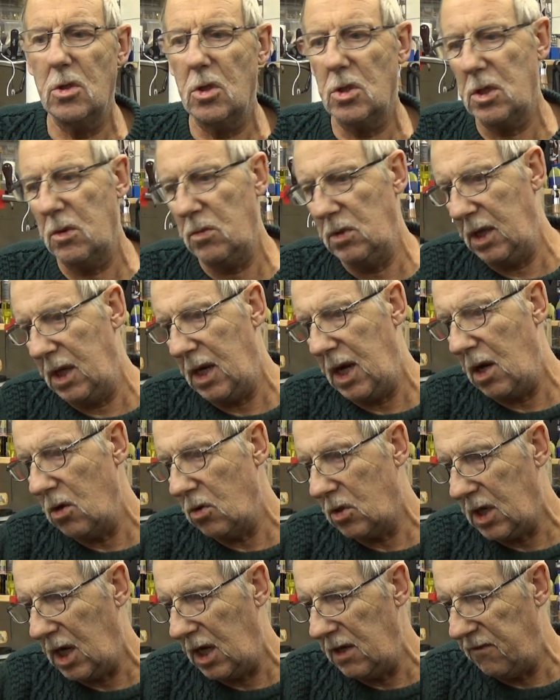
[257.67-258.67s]
I said, yeah,
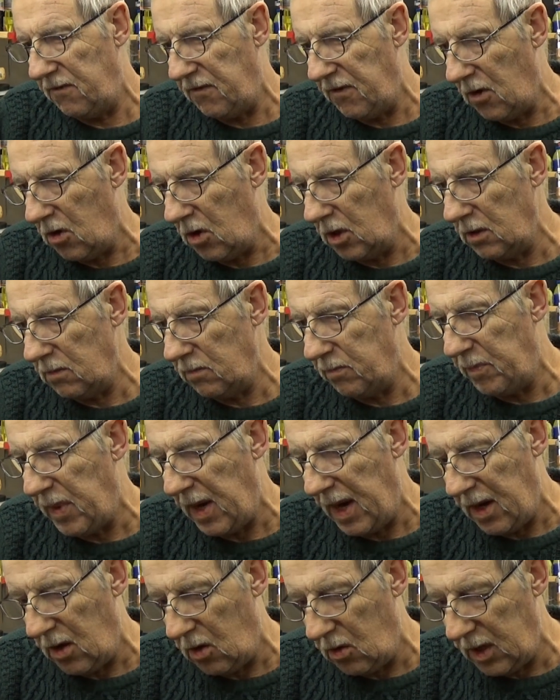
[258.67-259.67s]
okay, fine,
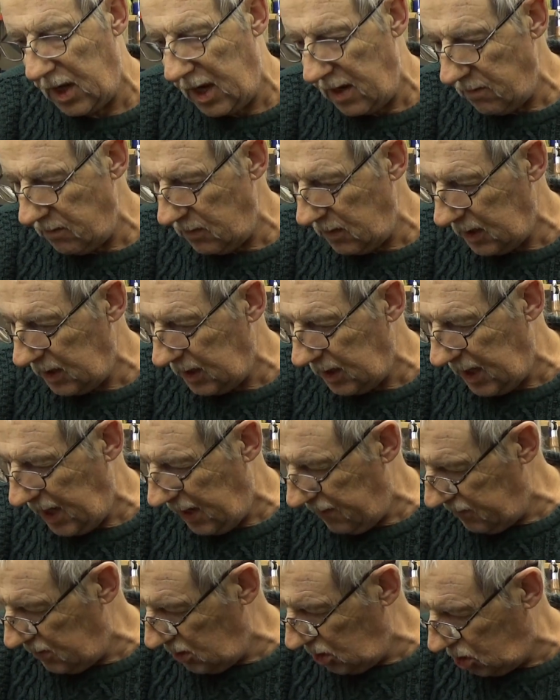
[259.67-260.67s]
but I am
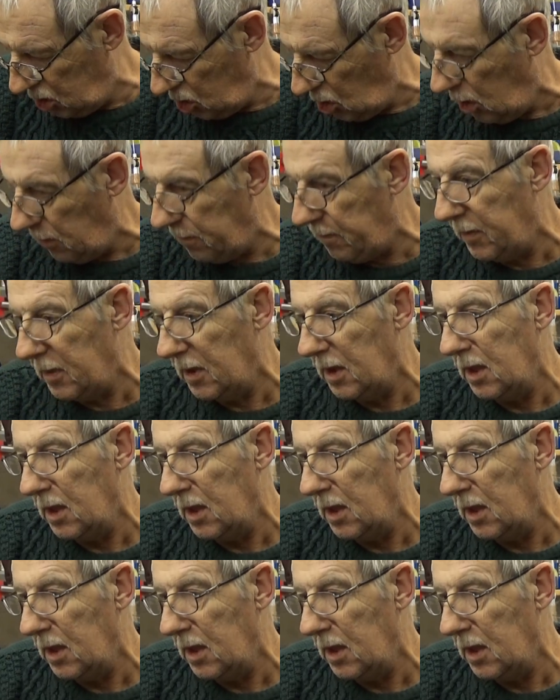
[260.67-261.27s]
having a job